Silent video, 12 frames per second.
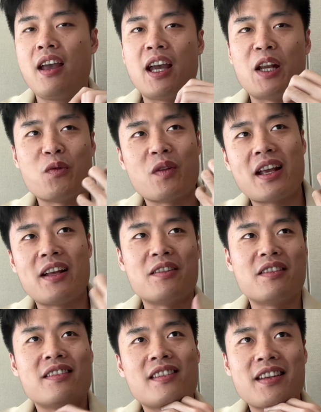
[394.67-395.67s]

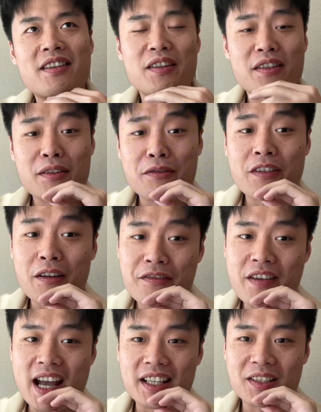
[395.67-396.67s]
And there's a fun
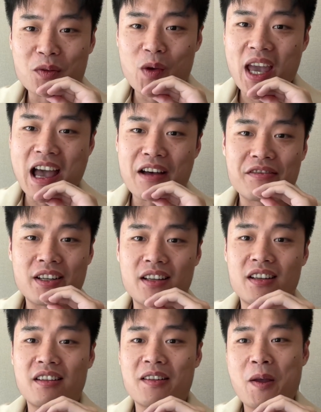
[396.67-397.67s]
fact: we have
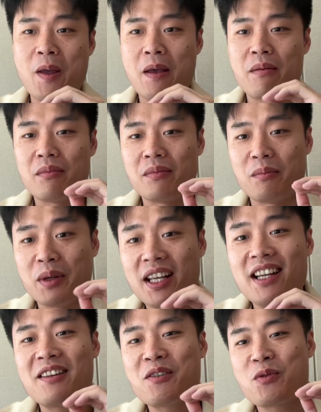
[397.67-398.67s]
a
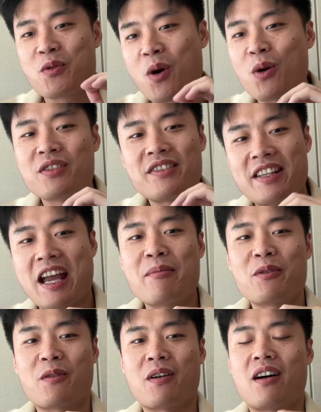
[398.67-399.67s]
million rows
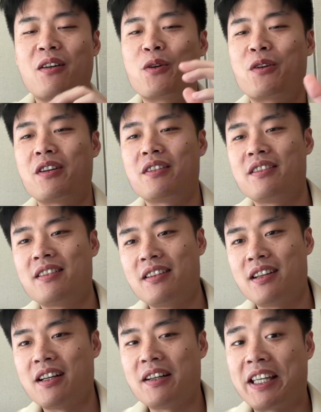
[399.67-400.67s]
demo on our
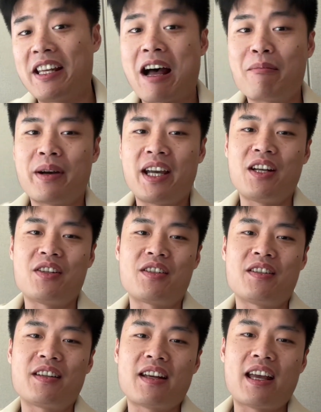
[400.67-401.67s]
GitHub page,
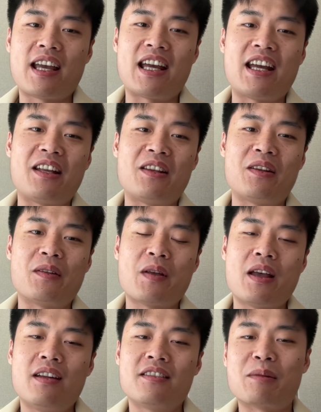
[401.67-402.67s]
and
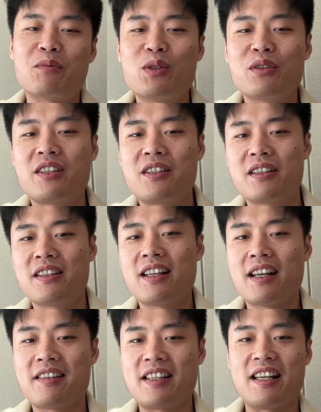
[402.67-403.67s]
some user
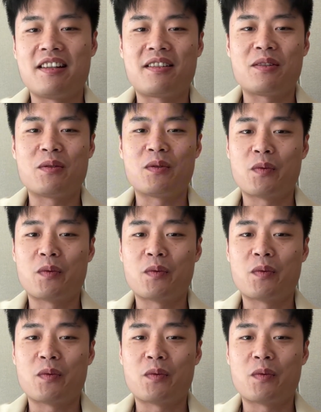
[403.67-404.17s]
says